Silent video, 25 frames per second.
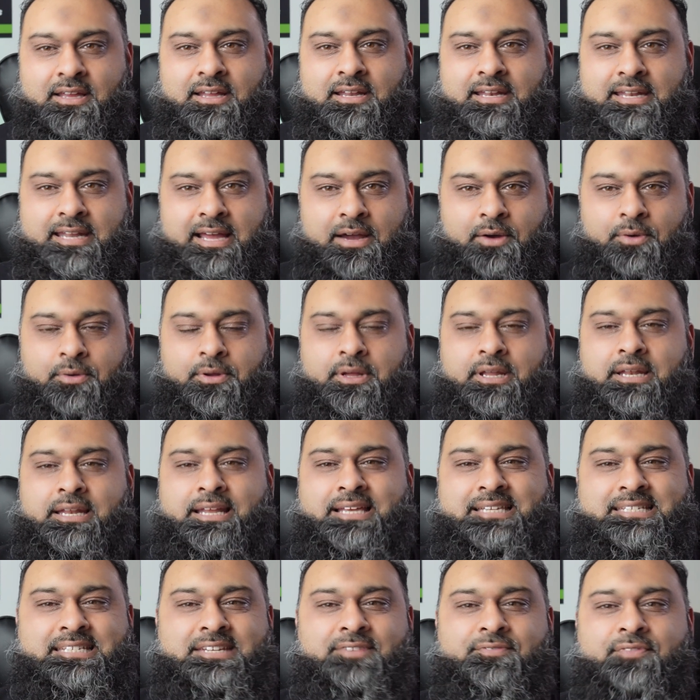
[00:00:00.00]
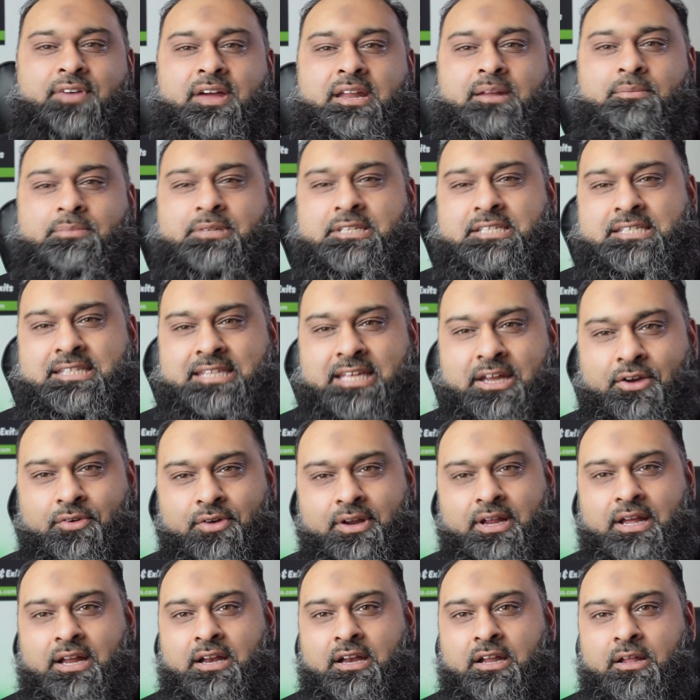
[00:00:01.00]
Now, let's develop this
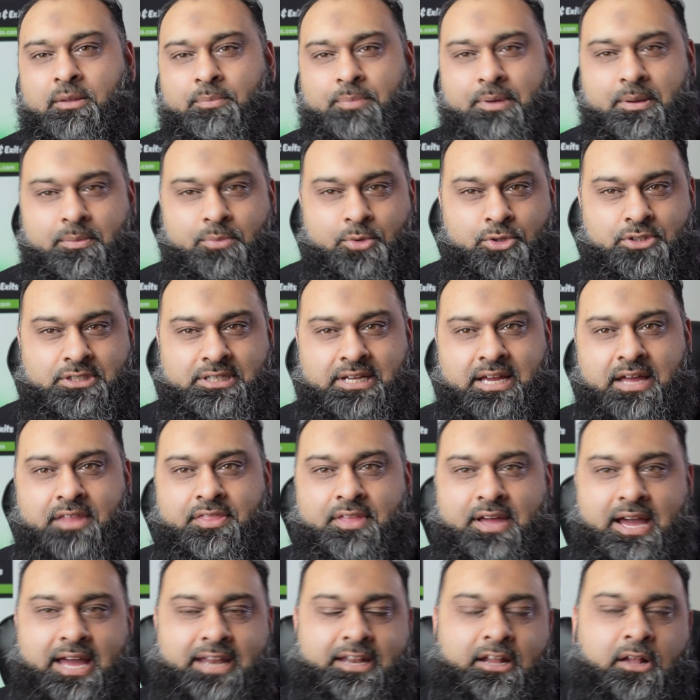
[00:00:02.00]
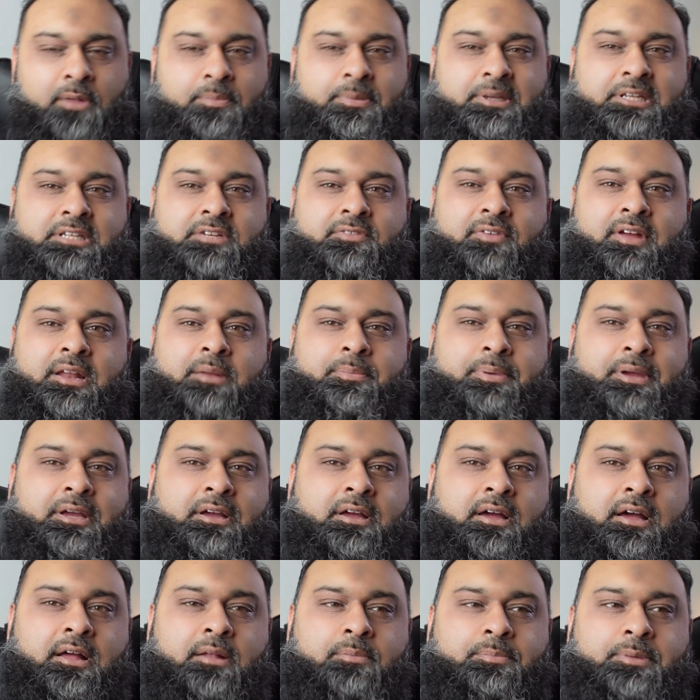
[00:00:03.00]
theory a little bit more together, and I'll be
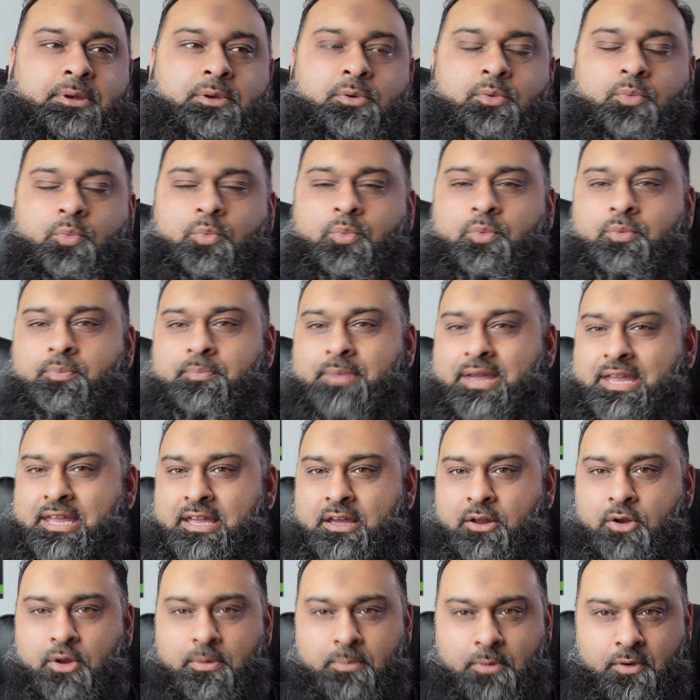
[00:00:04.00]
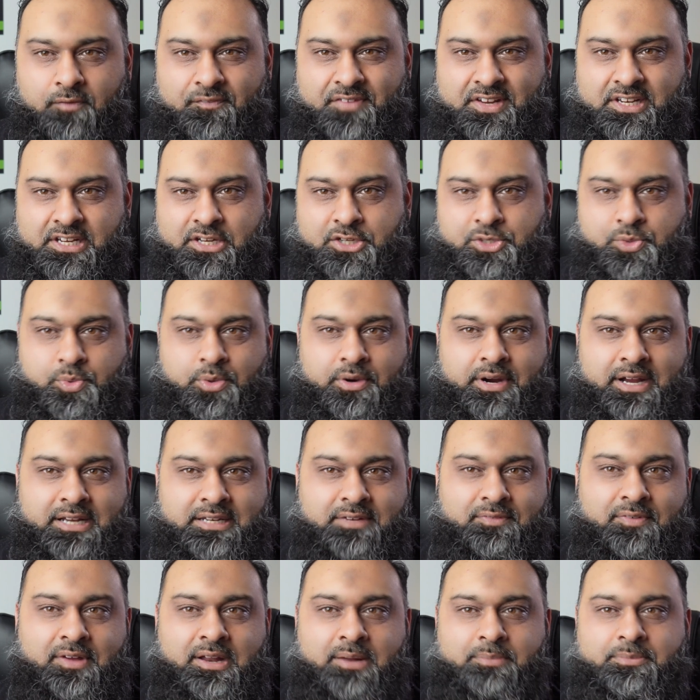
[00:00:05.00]
making a lot more videos where I
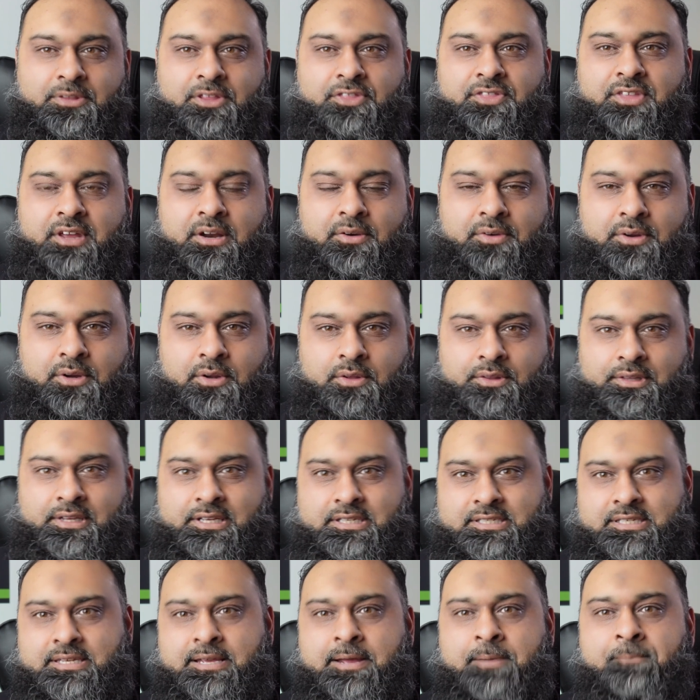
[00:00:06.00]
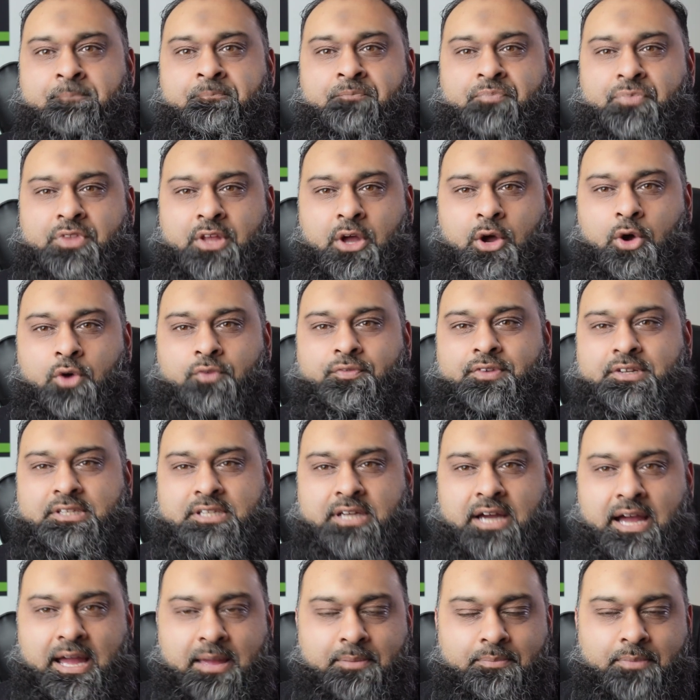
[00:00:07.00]
develop the theory on this over
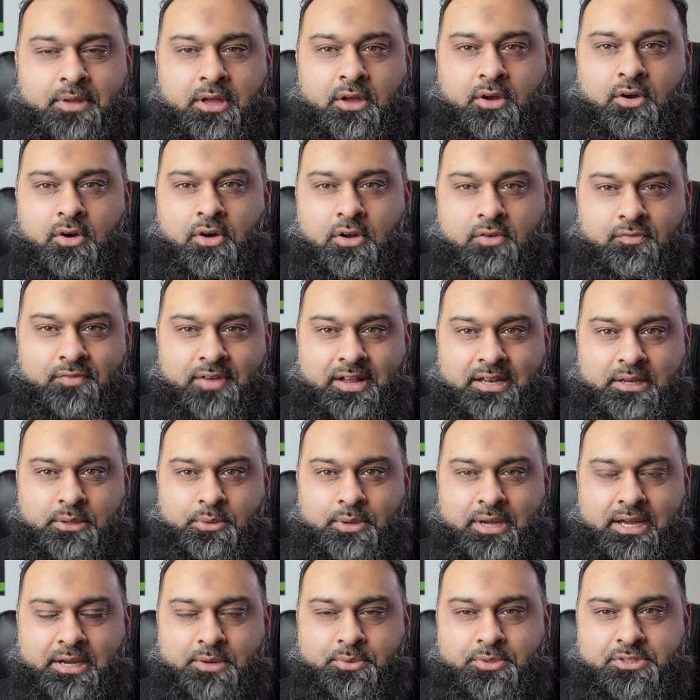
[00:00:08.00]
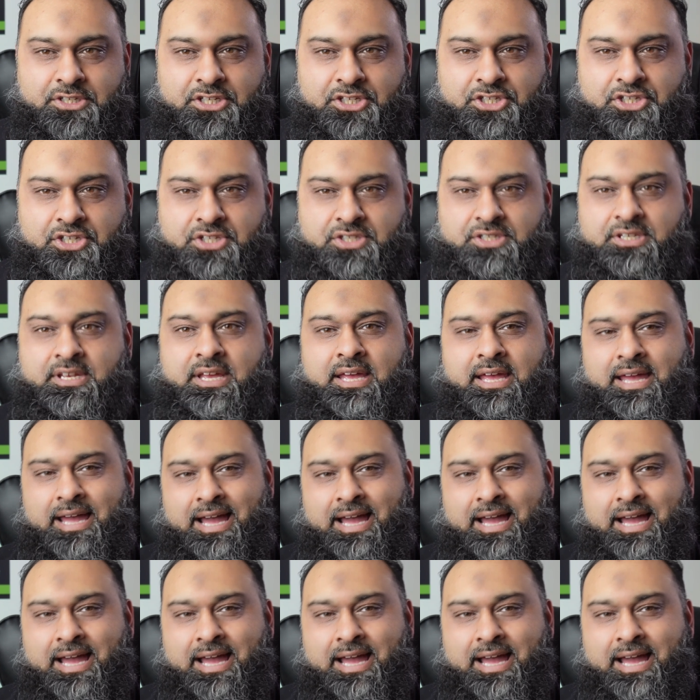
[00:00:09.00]
time on value acquisitions.